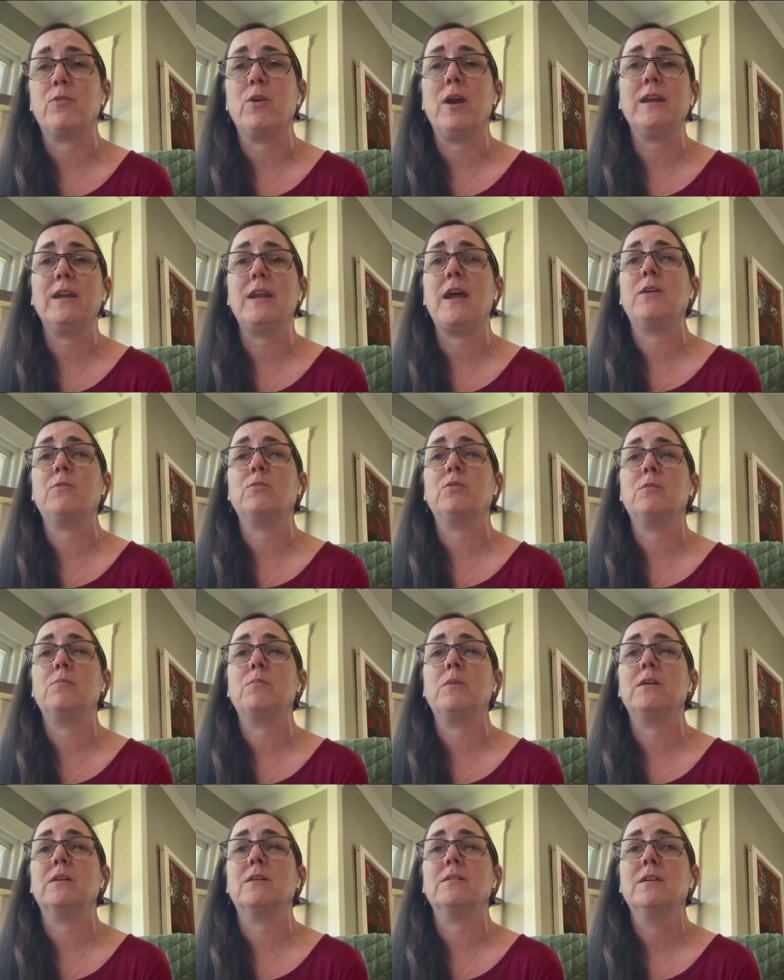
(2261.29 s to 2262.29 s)
Greg and I were
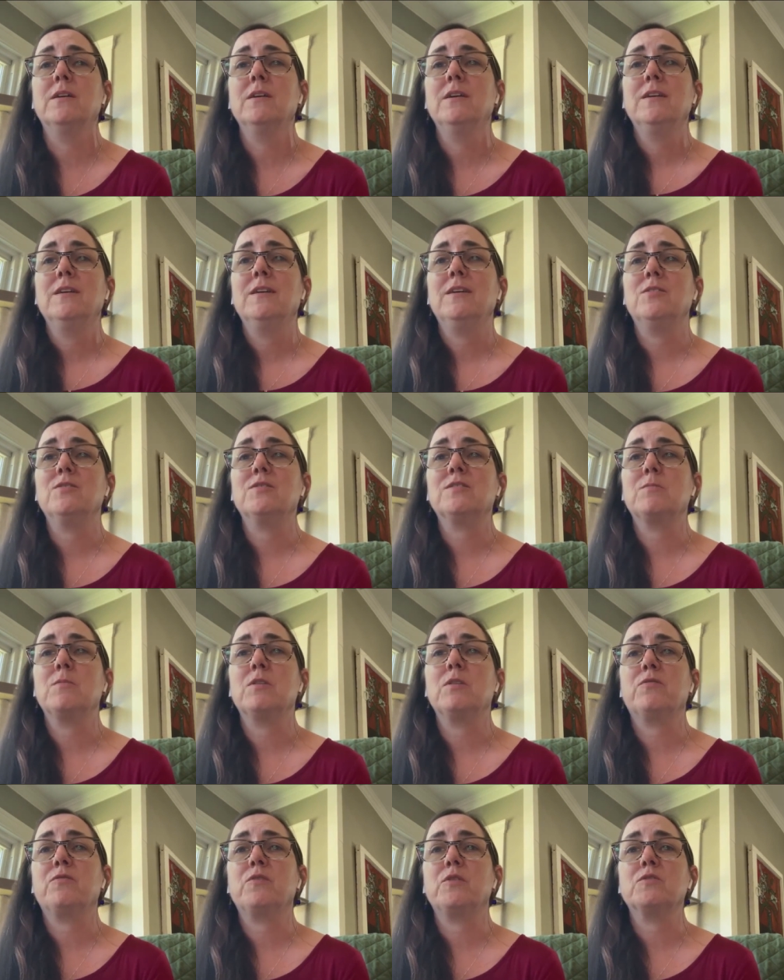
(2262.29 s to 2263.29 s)
among
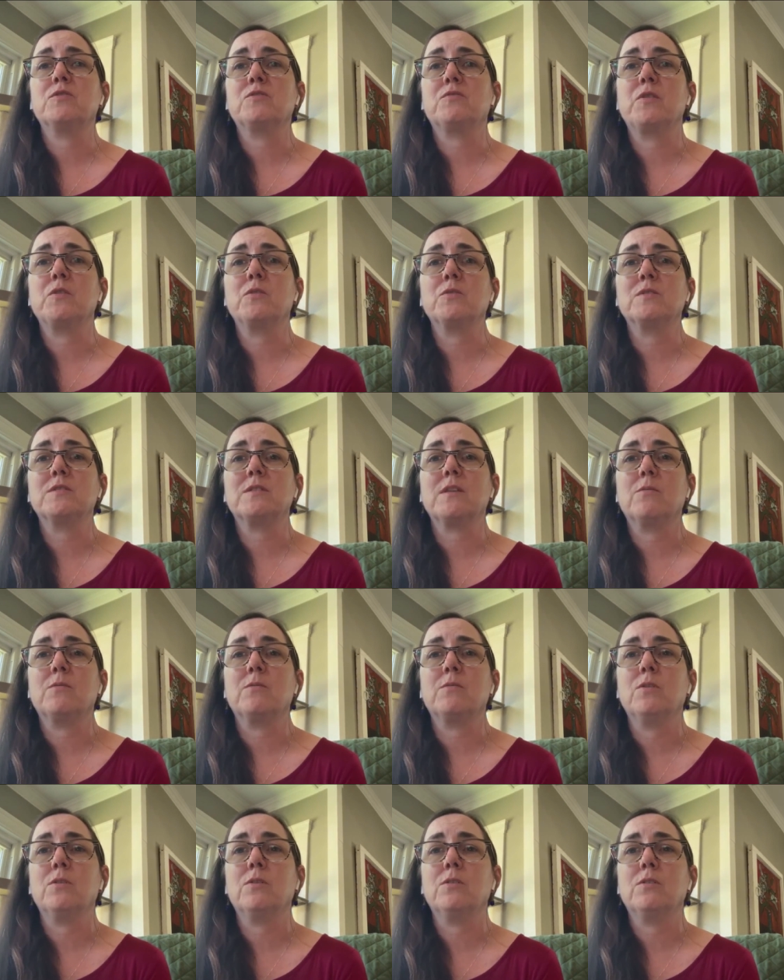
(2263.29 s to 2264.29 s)
some of the first folks that
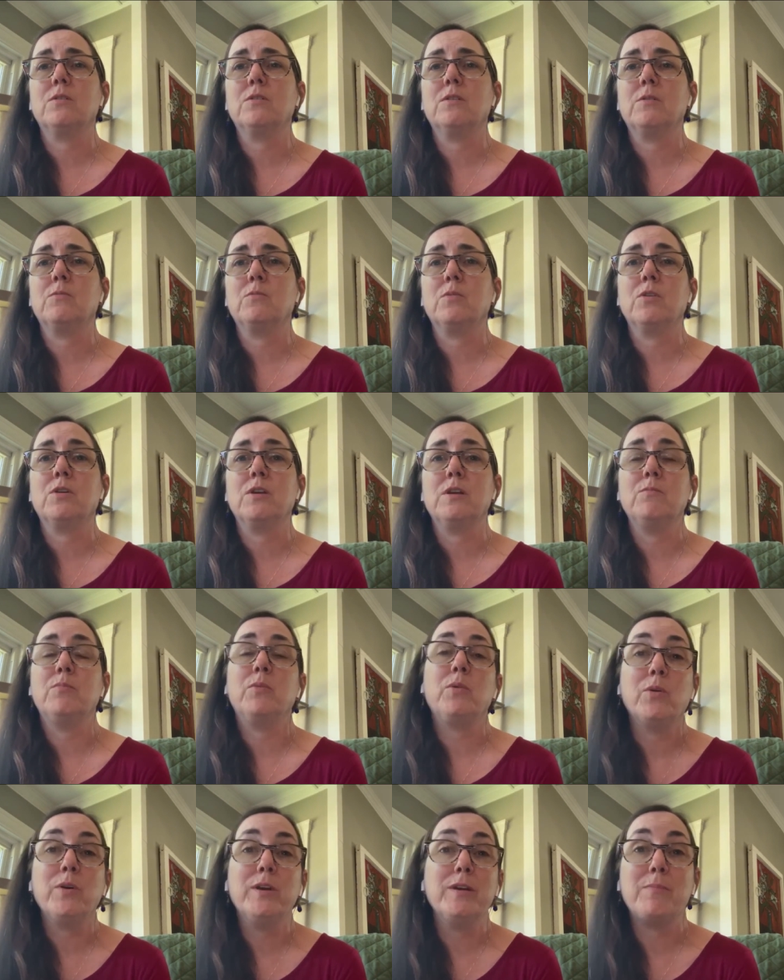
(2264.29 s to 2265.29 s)
were
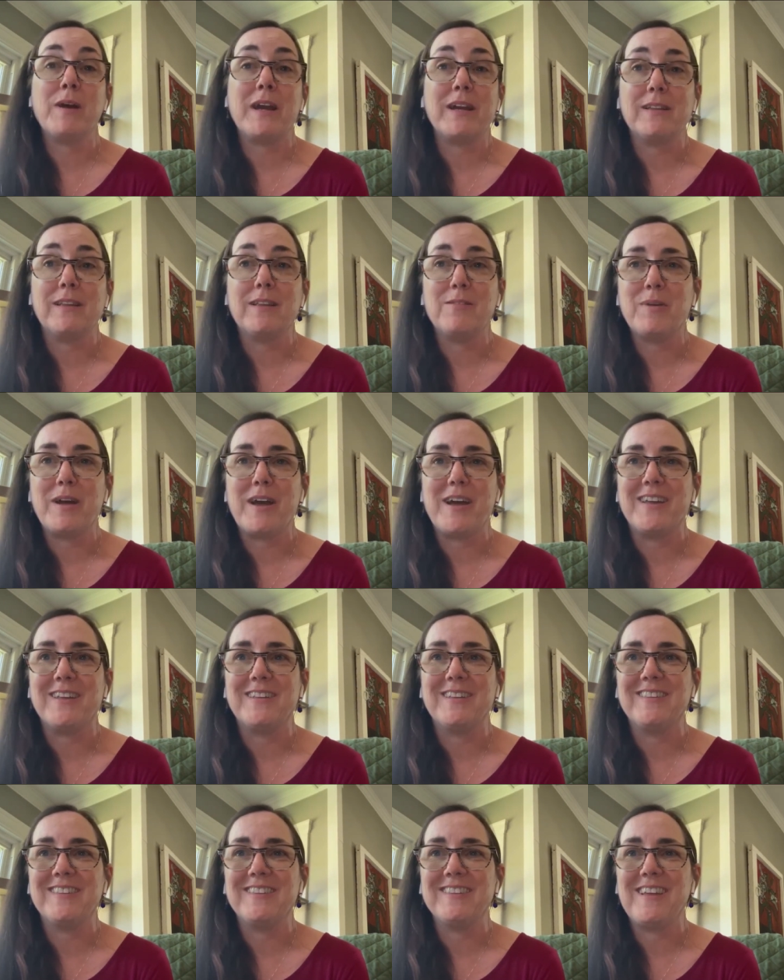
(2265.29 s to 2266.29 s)
employed
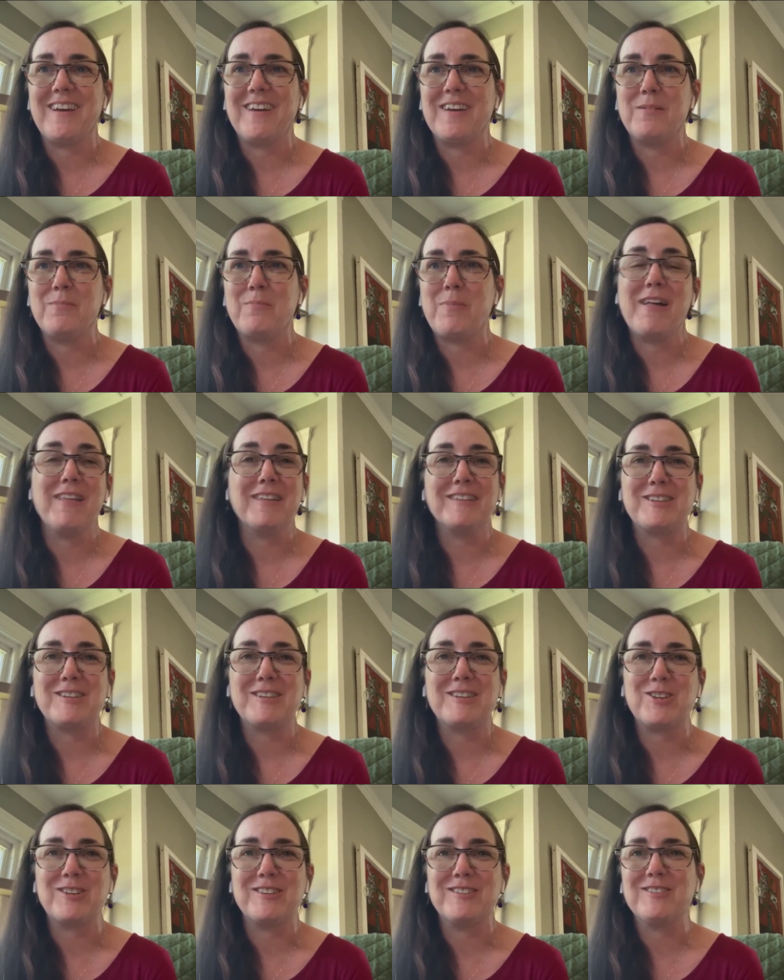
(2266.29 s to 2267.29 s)
by
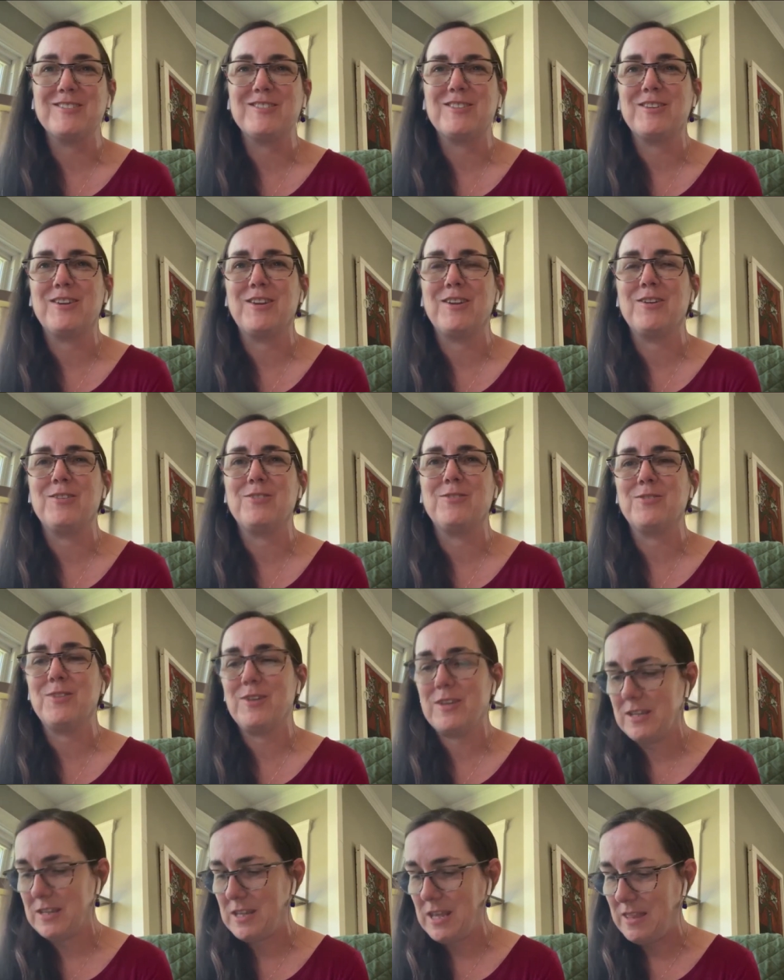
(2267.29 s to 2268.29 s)
politicians,
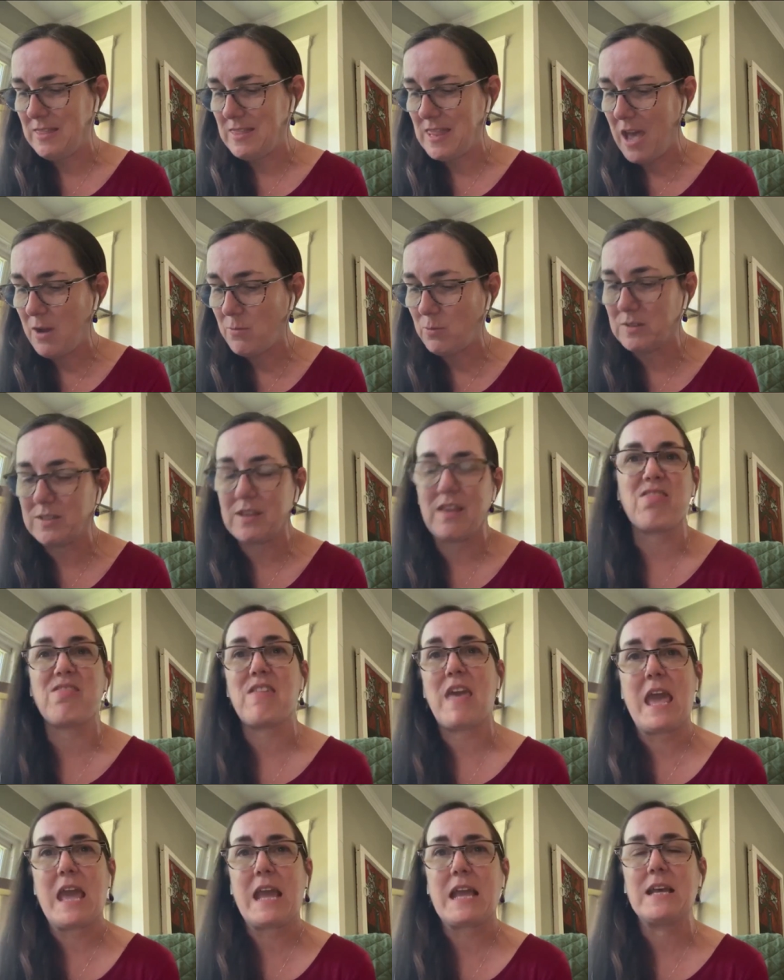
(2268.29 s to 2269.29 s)
and that was a
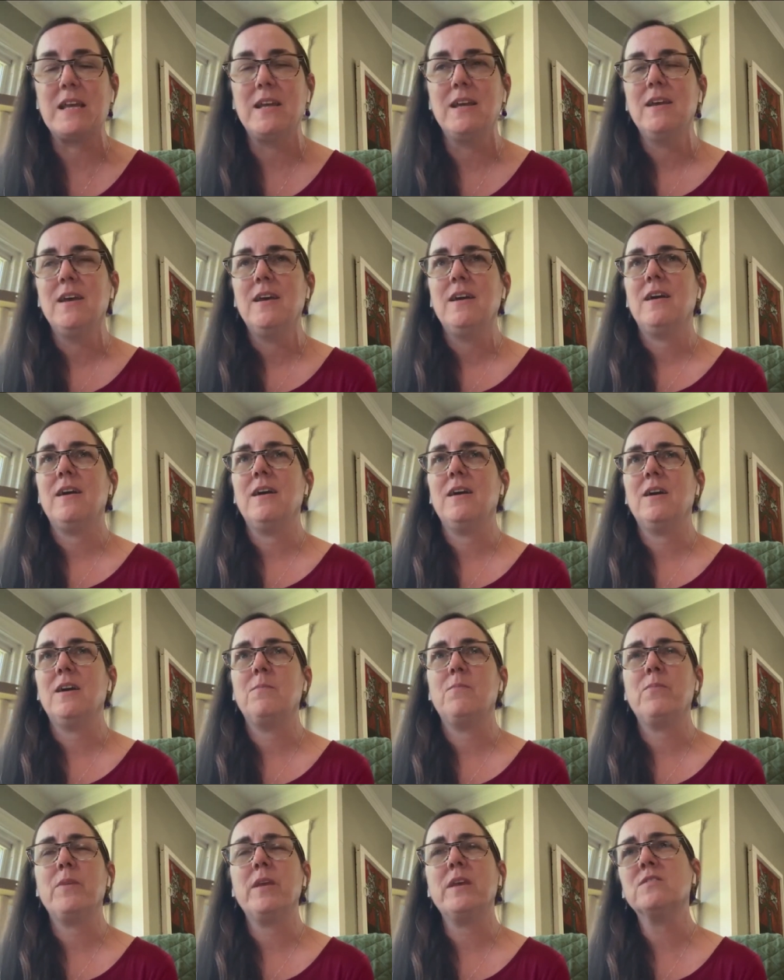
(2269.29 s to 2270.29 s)
thing.
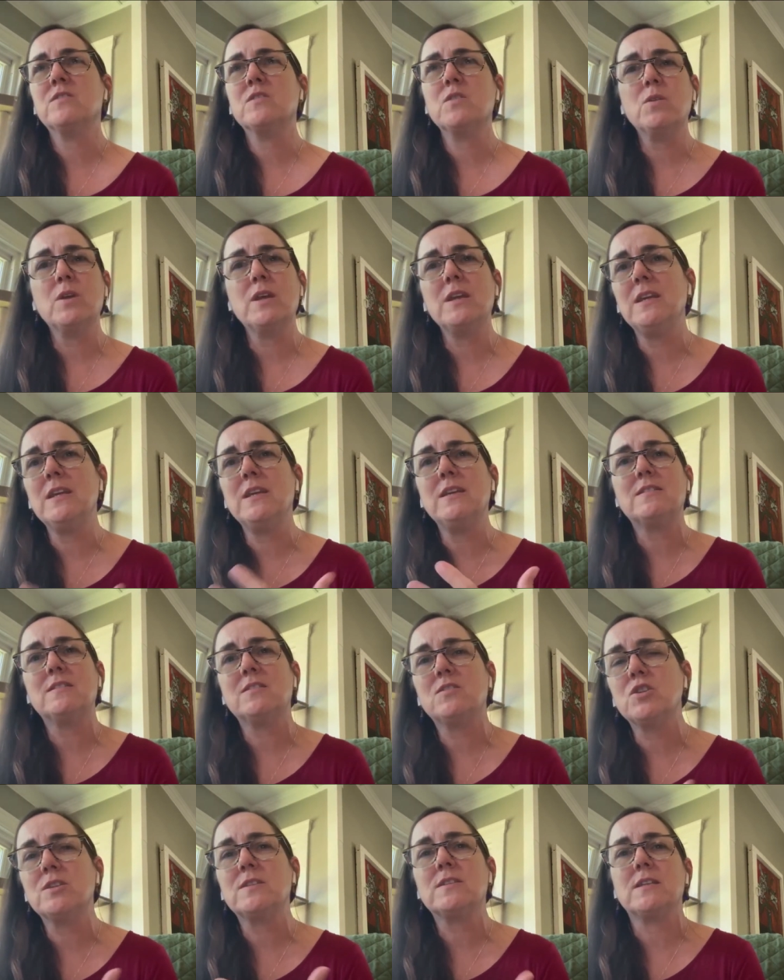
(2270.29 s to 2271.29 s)
And so
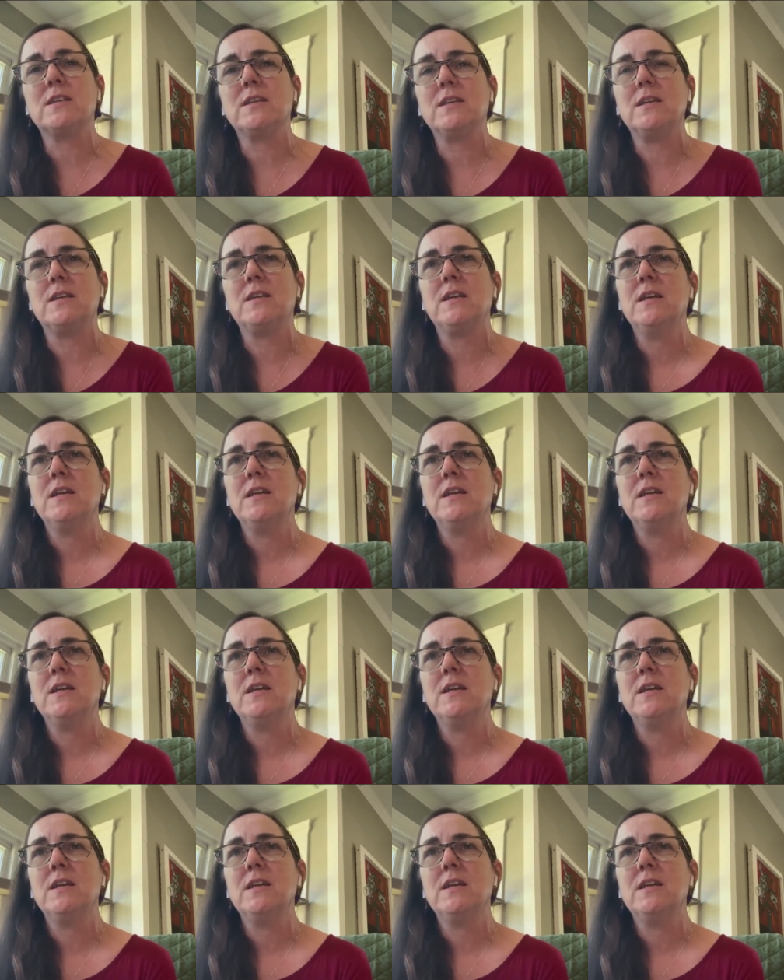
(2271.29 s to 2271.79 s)
it's just